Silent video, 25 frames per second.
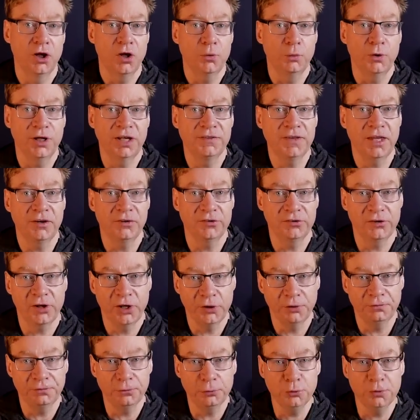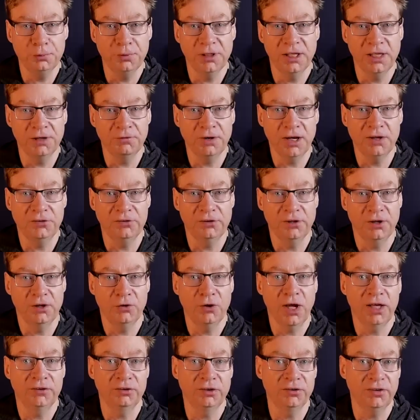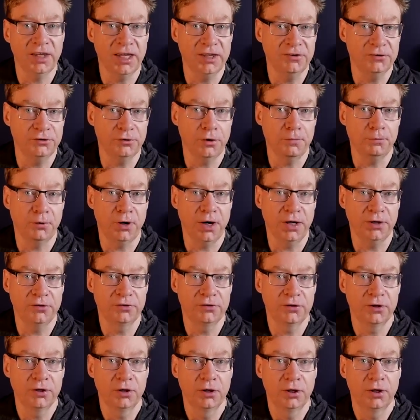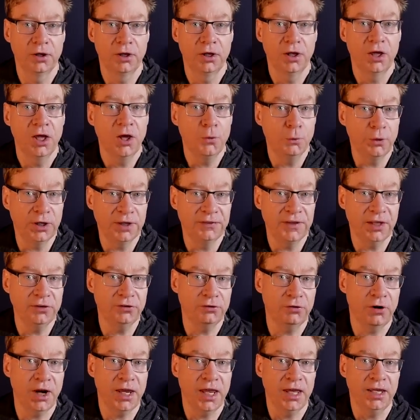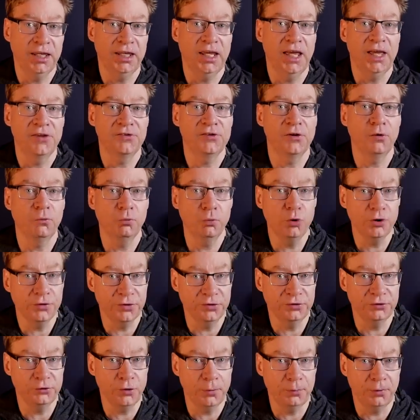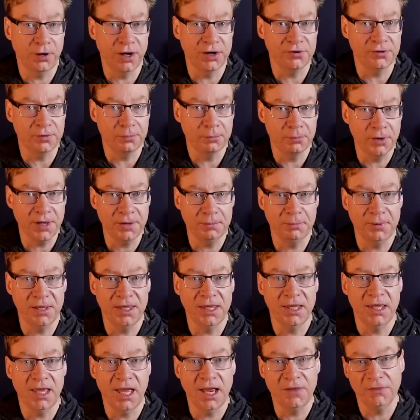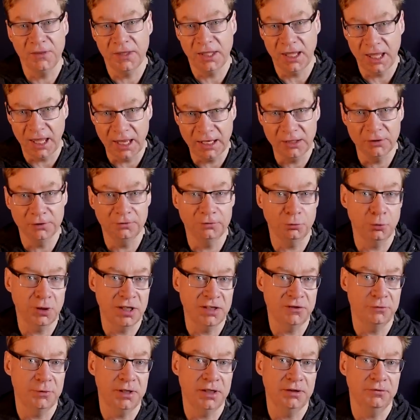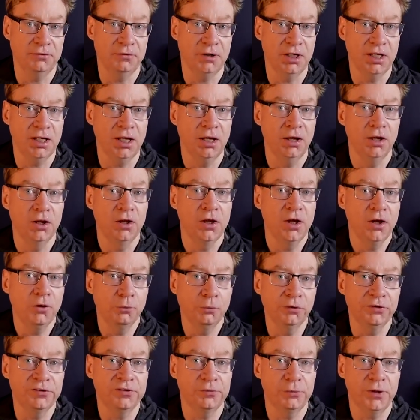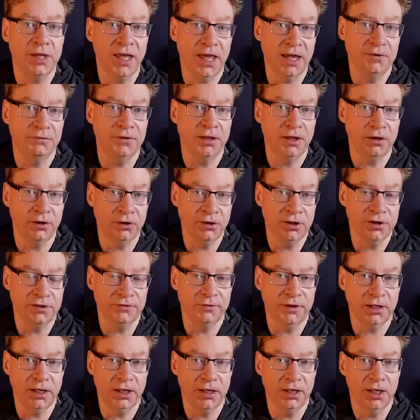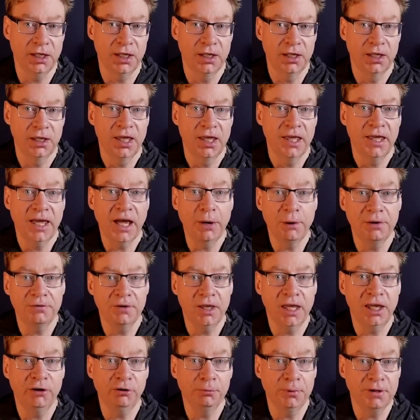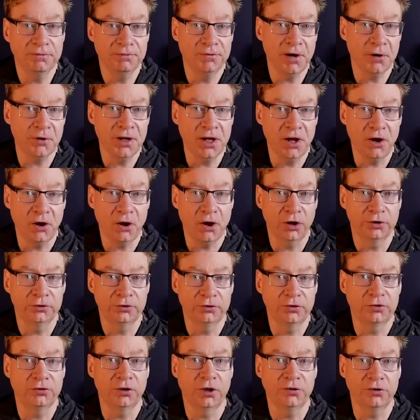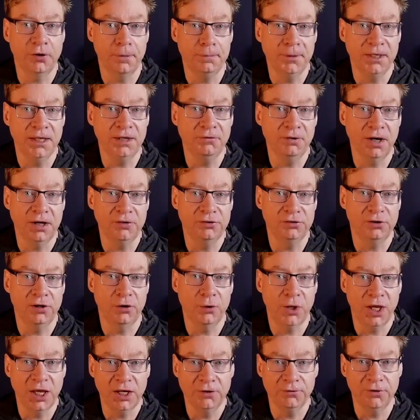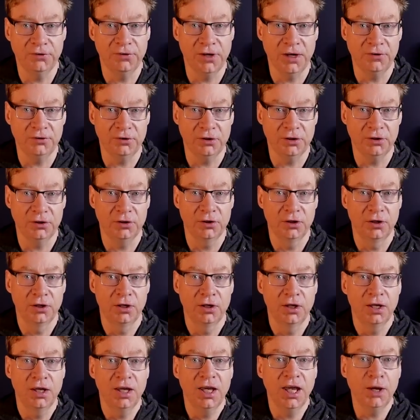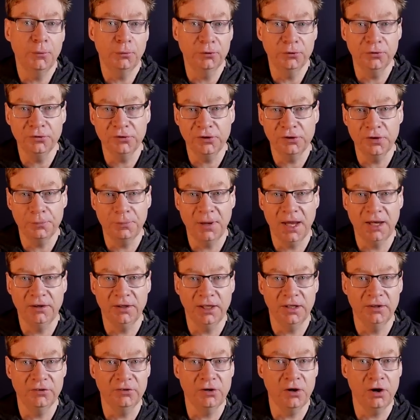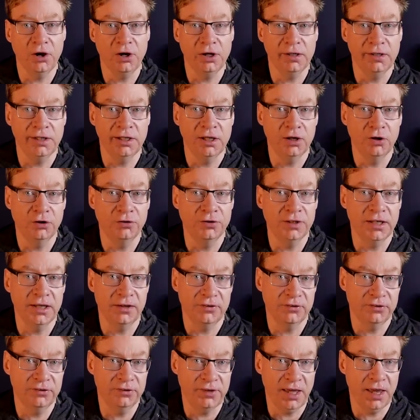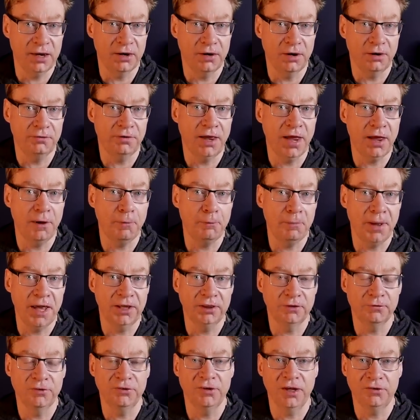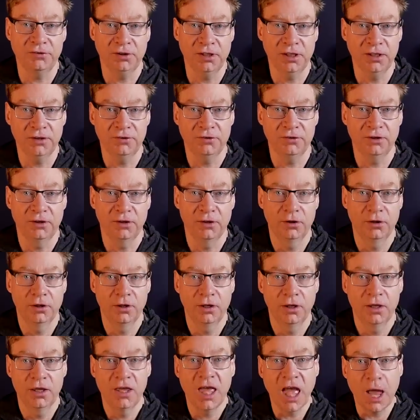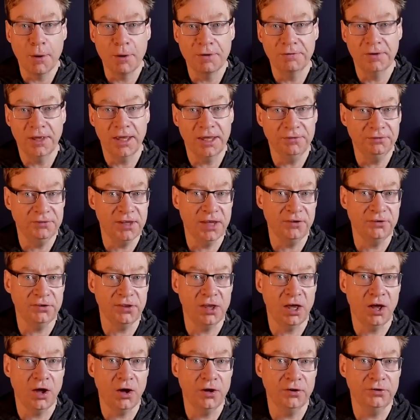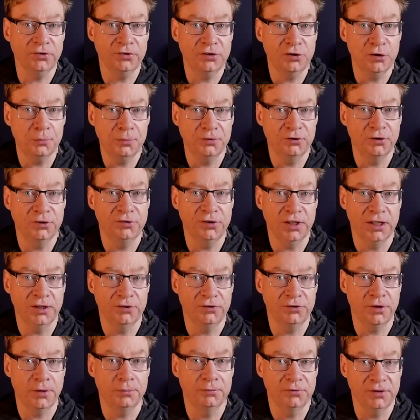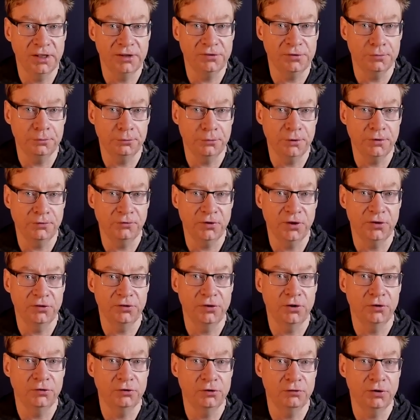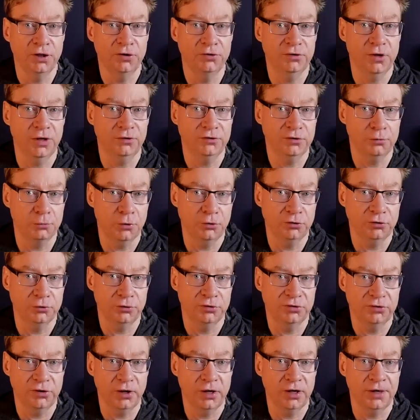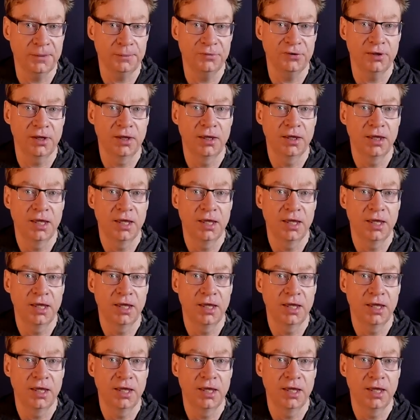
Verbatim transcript: We can then assign a forward PE ratio at today's stock price. We can then try and guess what the stock price might be at the end of 2023 once we have the earnings figure. However, it will be very hard to judge a PE ratio in a recession. It will also depend entirely on the extent of how bad the recession is. However, if Tesla are still producing some decent profits during such tumultuous times,